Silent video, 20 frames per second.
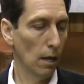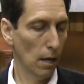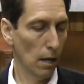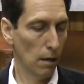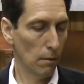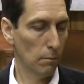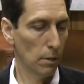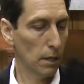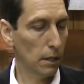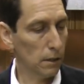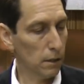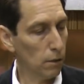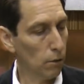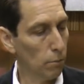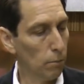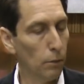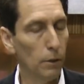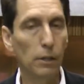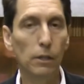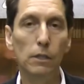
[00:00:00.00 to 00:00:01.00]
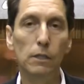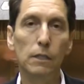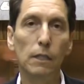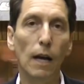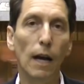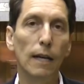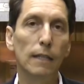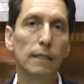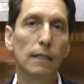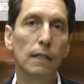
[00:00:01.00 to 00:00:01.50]
uh, but it's still pretty good
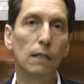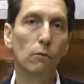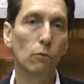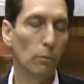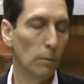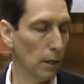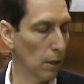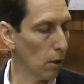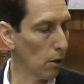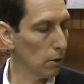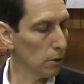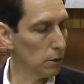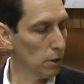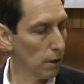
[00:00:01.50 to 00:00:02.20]
size, and it will be large